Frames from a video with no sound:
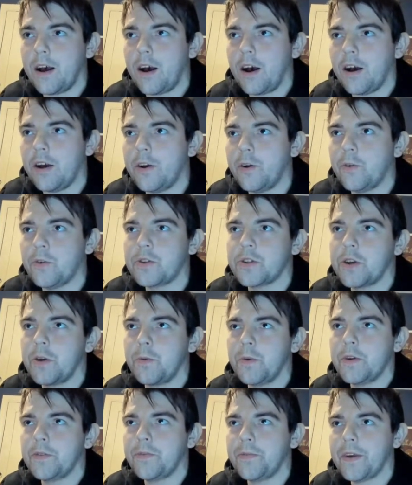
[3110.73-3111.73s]
also
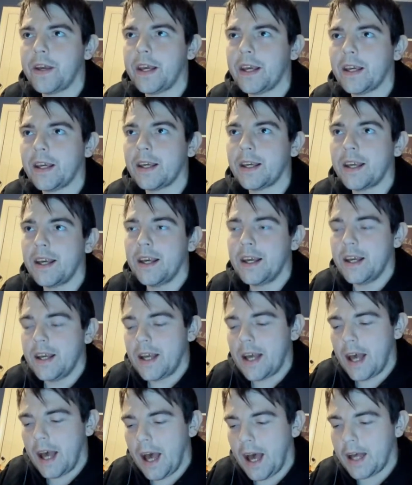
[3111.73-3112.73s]
would think
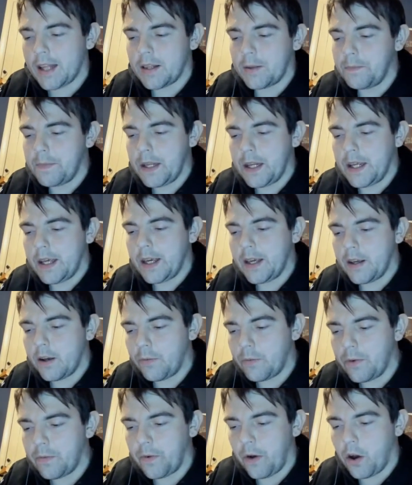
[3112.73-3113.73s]
at the minute
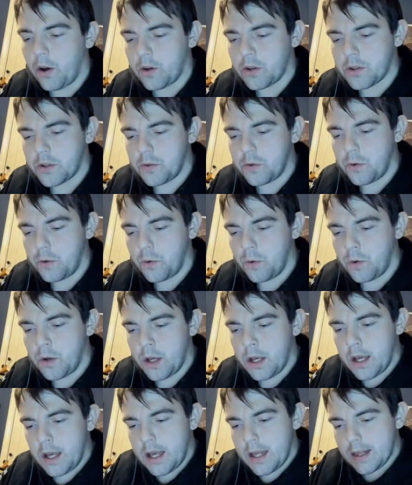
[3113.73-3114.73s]
with Arsenal,
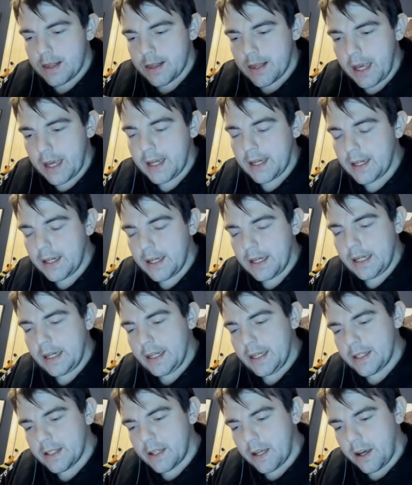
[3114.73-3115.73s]
they
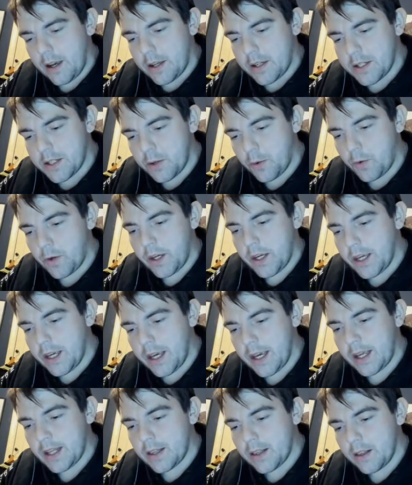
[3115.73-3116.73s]
need a sort of
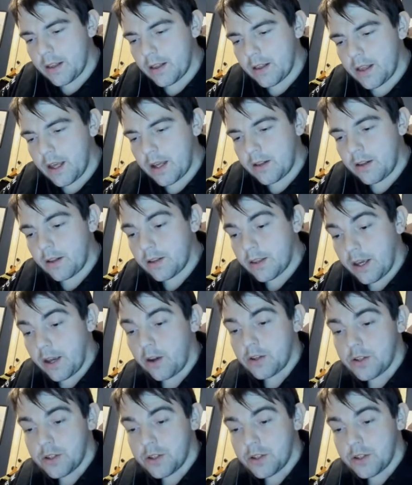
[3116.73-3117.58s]
year. They are